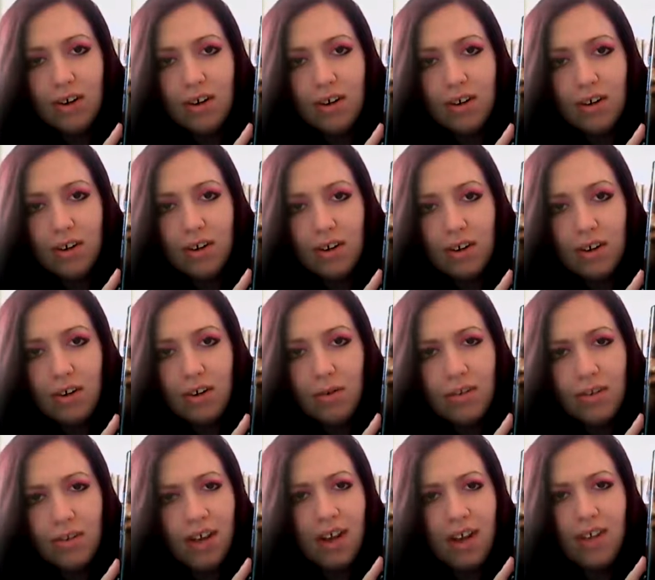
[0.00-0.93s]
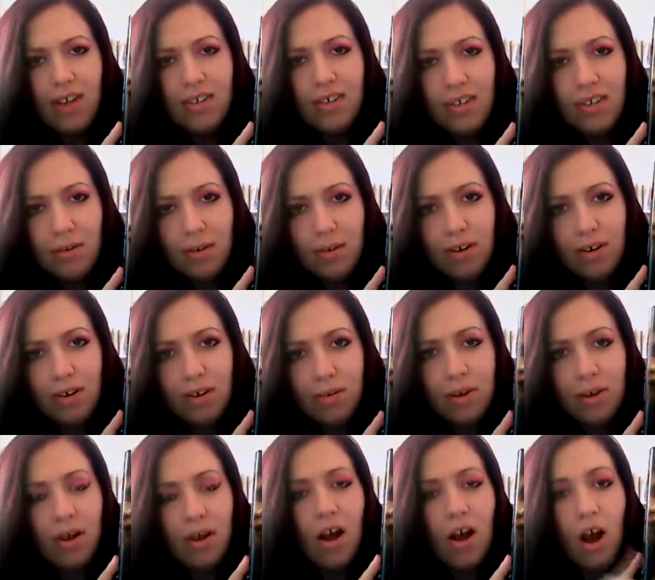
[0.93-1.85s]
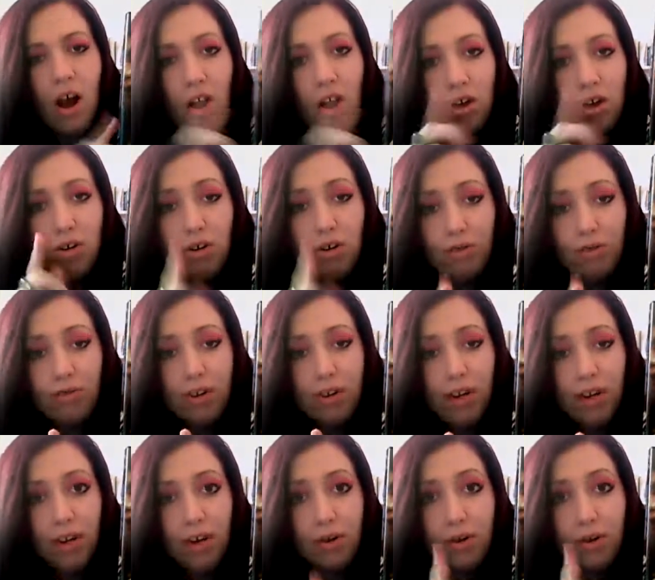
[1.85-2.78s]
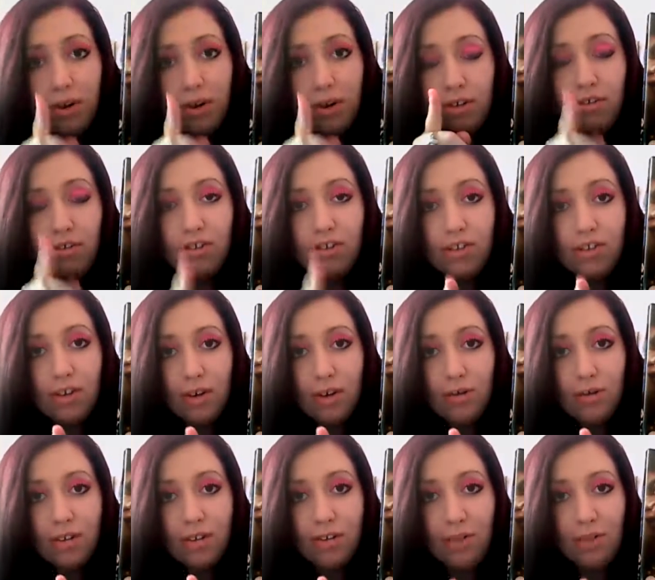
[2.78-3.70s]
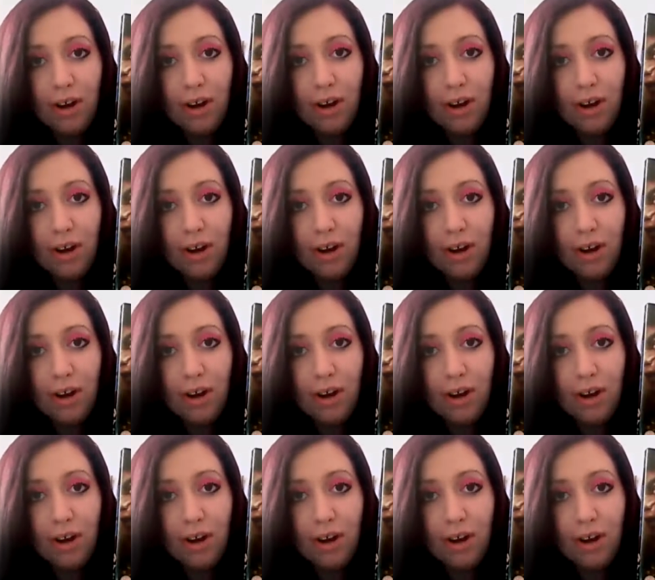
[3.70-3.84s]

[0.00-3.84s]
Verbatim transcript: going, what the hell is Demon Cop? Good for you. You shouldn't know what this